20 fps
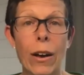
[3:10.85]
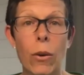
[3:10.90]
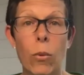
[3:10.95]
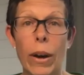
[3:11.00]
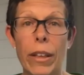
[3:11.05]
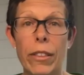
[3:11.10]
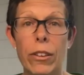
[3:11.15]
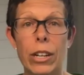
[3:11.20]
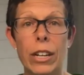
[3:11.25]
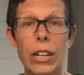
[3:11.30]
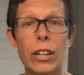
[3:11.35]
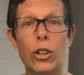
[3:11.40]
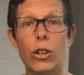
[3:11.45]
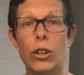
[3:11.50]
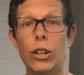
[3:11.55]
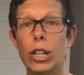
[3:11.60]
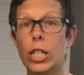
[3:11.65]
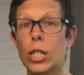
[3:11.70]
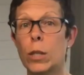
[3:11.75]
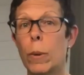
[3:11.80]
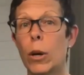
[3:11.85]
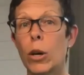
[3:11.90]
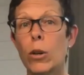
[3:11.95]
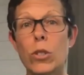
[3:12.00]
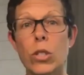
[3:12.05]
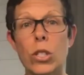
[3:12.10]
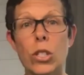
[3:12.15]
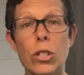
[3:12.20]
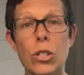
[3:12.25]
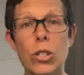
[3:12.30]
whether you're
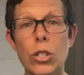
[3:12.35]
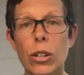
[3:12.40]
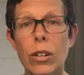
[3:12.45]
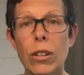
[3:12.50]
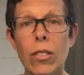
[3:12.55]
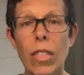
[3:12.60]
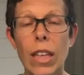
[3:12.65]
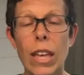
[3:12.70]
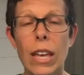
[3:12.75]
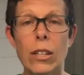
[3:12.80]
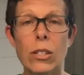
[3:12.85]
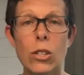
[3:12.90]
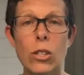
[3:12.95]
exposed to certain things